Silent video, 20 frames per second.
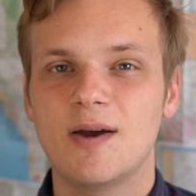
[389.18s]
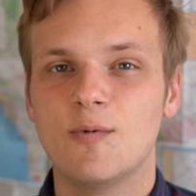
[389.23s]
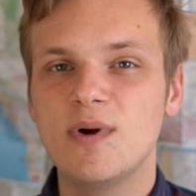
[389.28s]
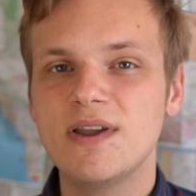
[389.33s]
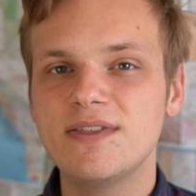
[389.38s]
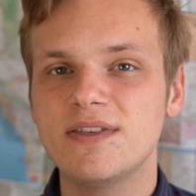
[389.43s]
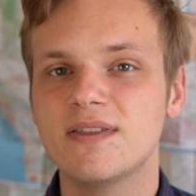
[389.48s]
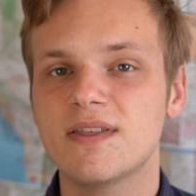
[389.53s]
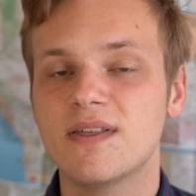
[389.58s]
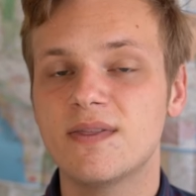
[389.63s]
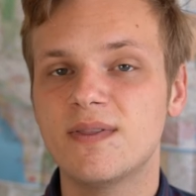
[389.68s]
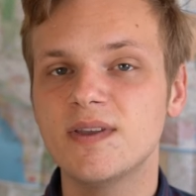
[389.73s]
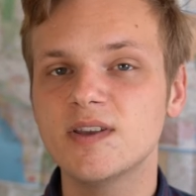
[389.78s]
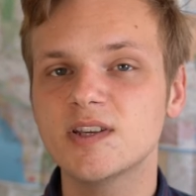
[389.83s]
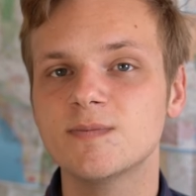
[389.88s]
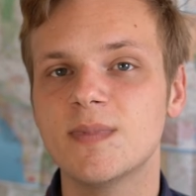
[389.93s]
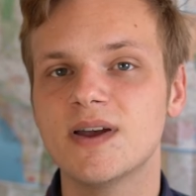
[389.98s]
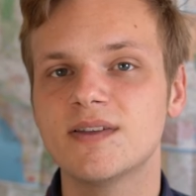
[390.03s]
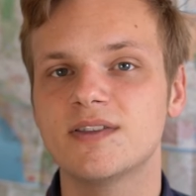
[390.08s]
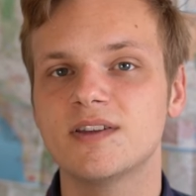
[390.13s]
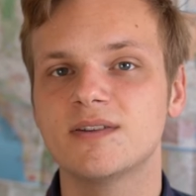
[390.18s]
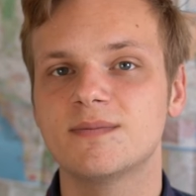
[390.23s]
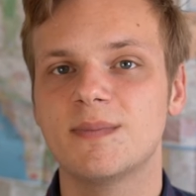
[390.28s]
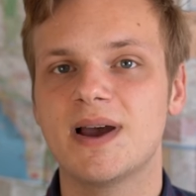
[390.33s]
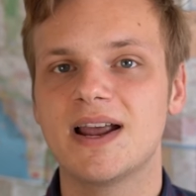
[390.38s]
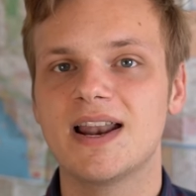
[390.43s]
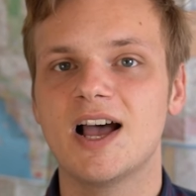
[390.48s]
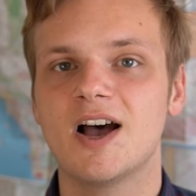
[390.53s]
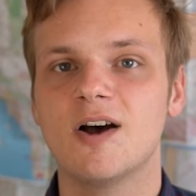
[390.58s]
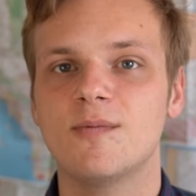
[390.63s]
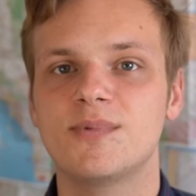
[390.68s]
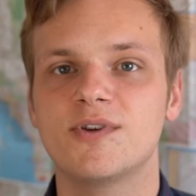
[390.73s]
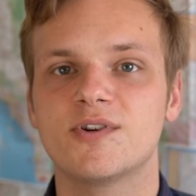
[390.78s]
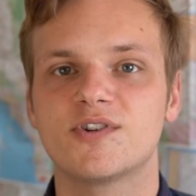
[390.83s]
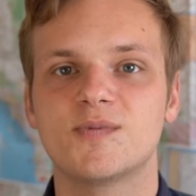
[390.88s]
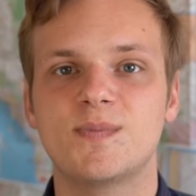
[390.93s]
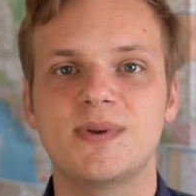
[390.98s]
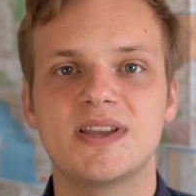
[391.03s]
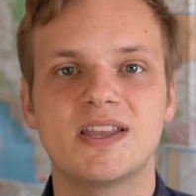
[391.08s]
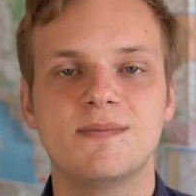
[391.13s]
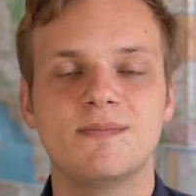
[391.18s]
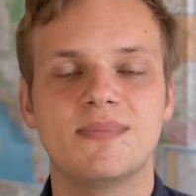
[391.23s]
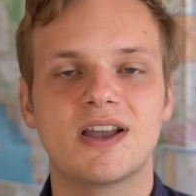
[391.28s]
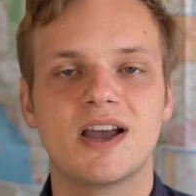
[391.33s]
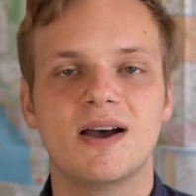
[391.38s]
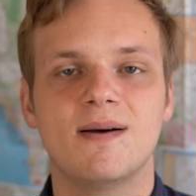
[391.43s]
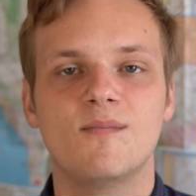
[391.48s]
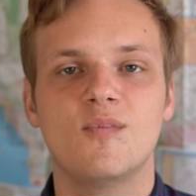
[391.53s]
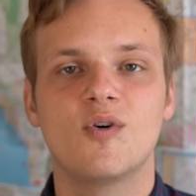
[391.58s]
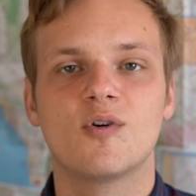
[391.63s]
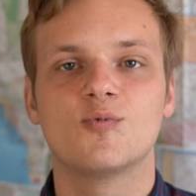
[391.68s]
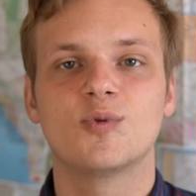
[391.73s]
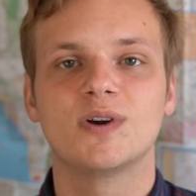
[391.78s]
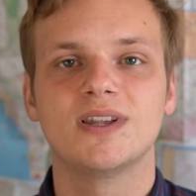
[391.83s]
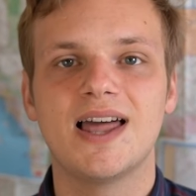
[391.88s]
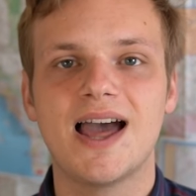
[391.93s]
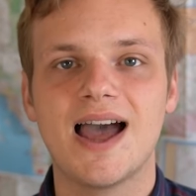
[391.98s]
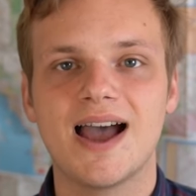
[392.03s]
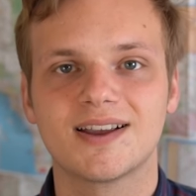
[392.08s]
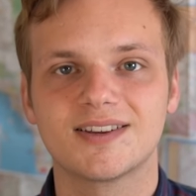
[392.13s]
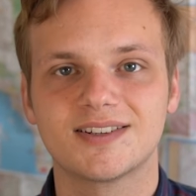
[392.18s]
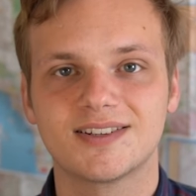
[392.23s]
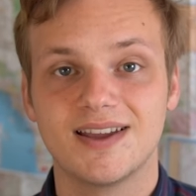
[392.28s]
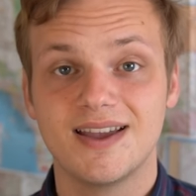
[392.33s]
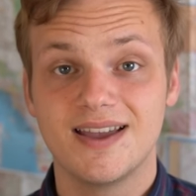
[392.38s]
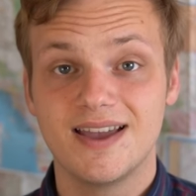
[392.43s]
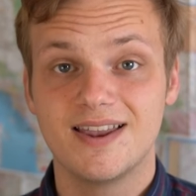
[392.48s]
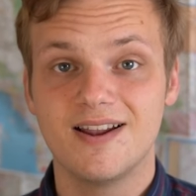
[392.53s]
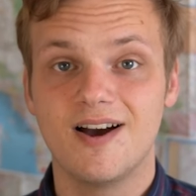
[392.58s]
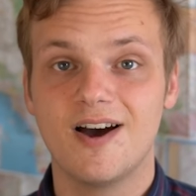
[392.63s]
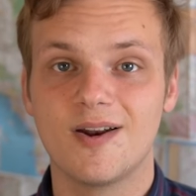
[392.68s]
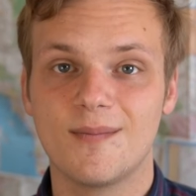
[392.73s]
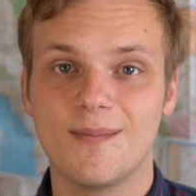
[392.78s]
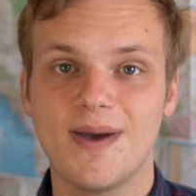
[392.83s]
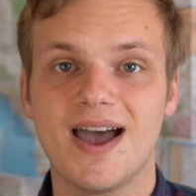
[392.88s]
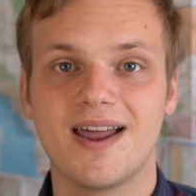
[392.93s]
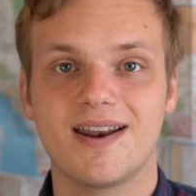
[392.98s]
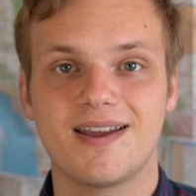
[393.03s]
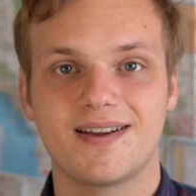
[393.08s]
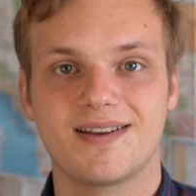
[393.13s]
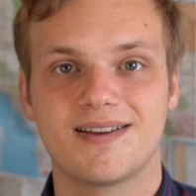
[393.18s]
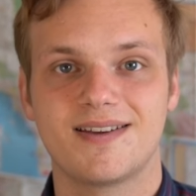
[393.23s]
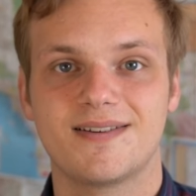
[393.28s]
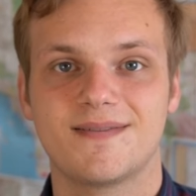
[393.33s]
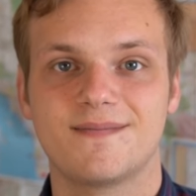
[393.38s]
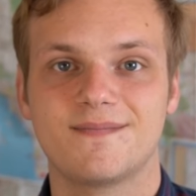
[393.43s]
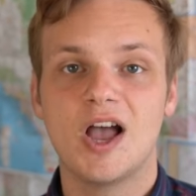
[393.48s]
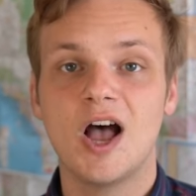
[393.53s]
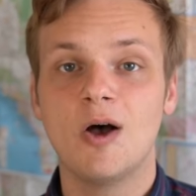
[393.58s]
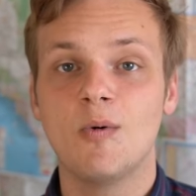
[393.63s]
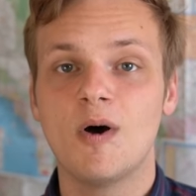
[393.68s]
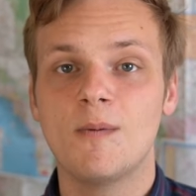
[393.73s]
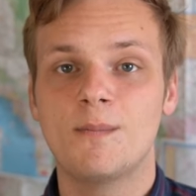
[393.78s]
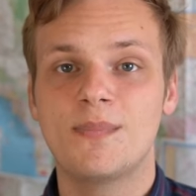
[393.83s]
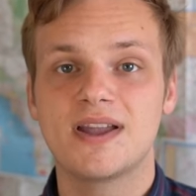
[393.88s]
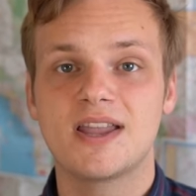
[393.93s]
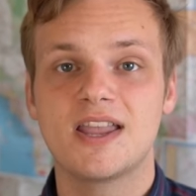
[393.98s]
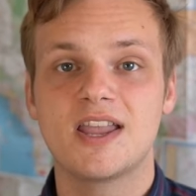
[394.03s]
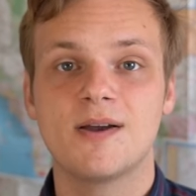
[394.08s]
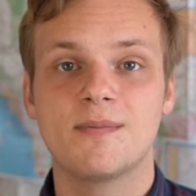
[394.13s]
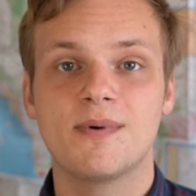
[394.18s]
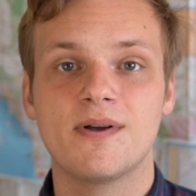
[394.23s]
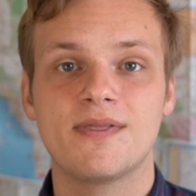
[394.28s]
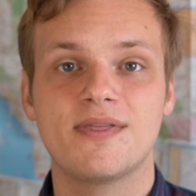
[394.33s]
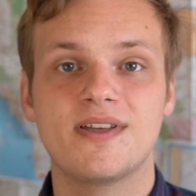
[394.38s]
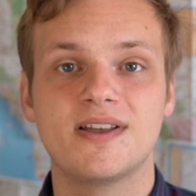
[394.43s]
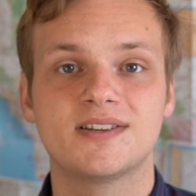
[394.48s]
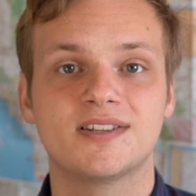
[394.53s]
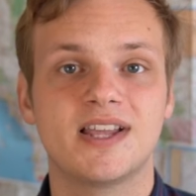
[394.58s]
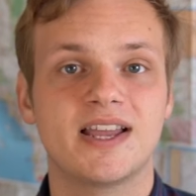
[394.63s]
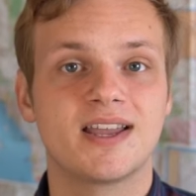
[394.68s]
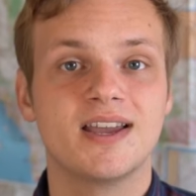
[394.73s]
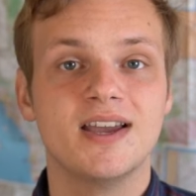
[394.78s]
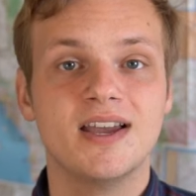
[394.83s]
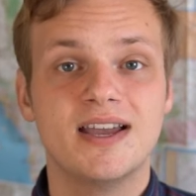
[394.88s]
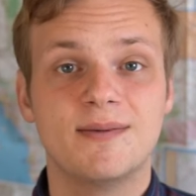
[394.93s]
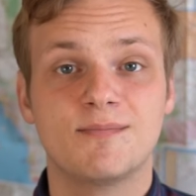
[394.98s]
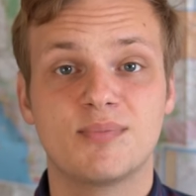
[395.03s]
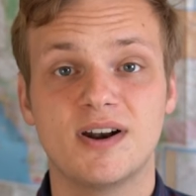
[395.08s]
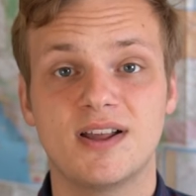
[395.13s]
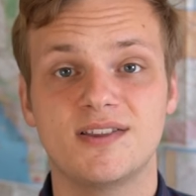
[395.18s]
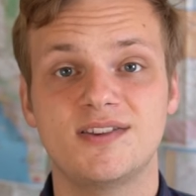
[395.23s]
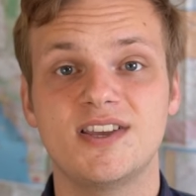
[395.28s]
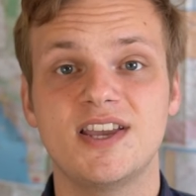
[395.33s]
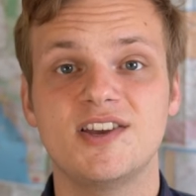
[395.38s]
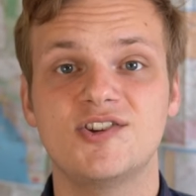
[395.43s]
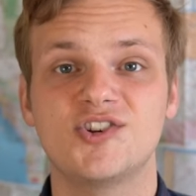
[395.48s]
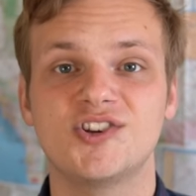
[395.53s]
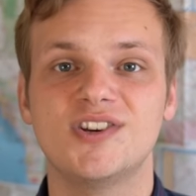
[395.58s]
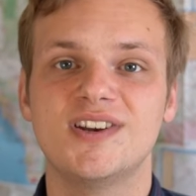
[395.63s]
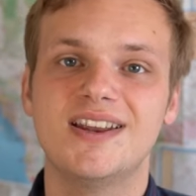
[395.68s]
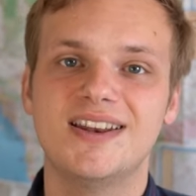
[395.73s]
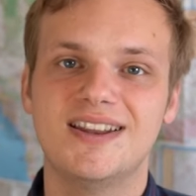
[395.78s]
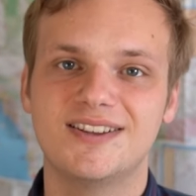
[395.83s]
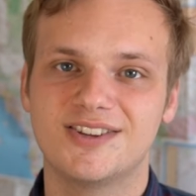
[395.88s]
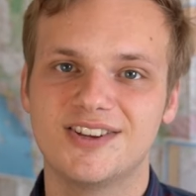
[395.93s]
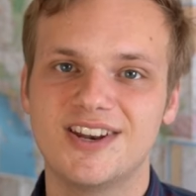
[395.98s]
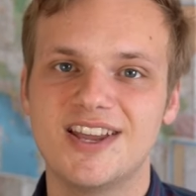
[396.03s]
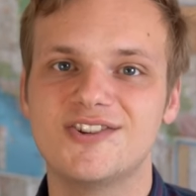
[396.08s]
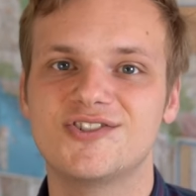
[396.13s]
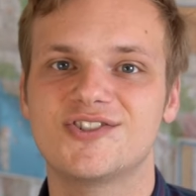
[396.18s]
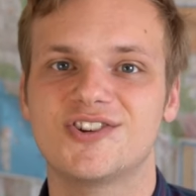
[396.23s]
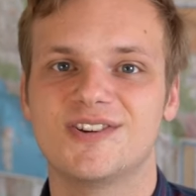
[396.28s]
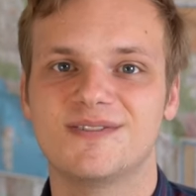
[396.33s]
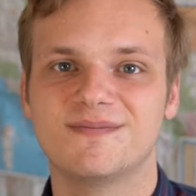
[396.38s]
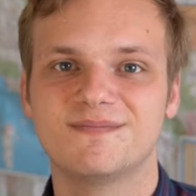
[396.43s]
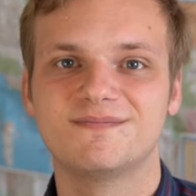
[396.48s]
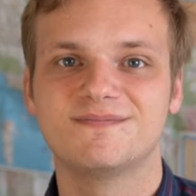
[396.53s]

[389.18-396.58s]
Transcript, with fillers: And we think that this method might help your speaking become more relaxed and automatic, all while picking up on things like pronunciation and intonation.